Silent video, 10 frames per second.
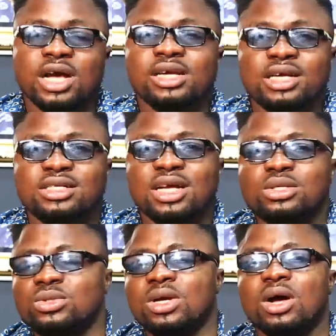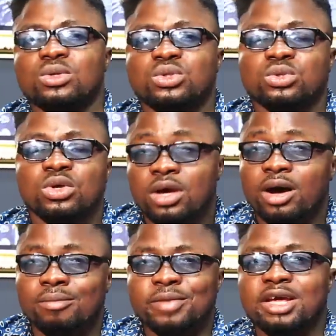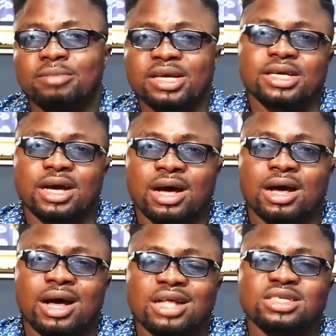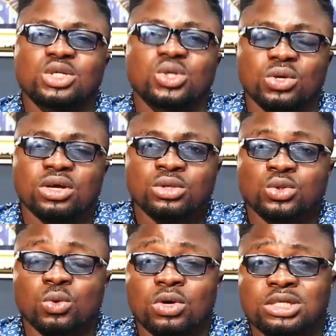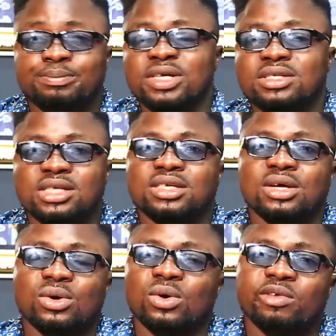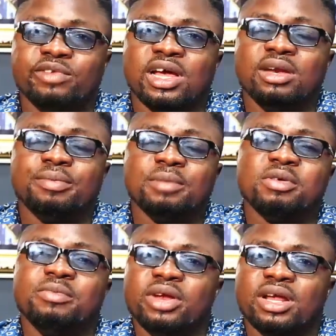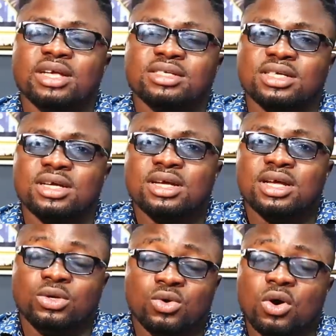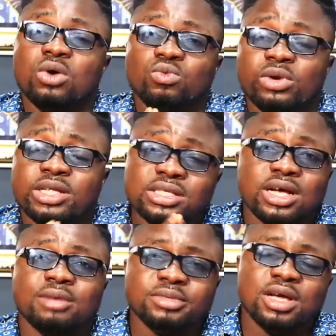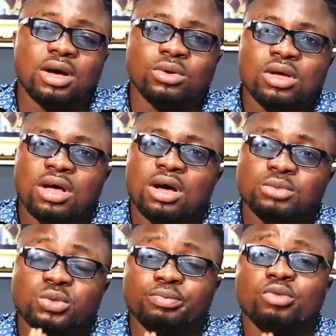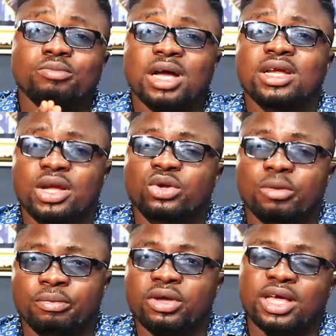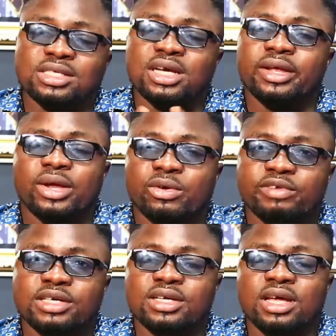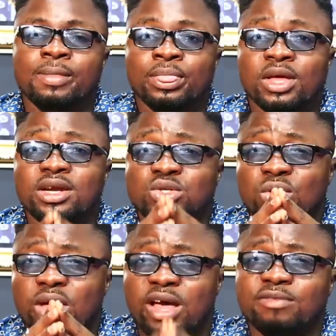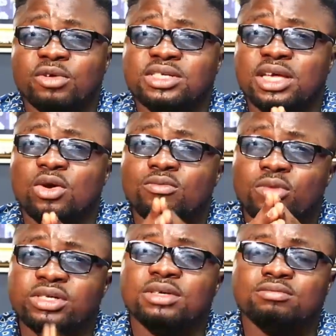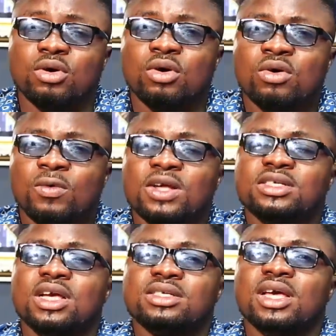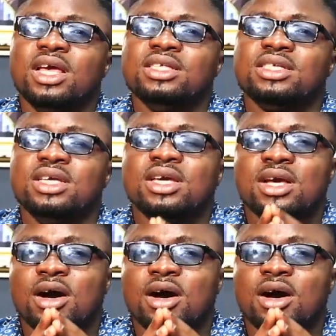Ghanaians as to how to make money, our attitude towards business and all of that. Nipa Bebre now say God wouldn't come down to put money in your pocket. At the end of the day, that is your effort, your modern bo. What I say, ain't he?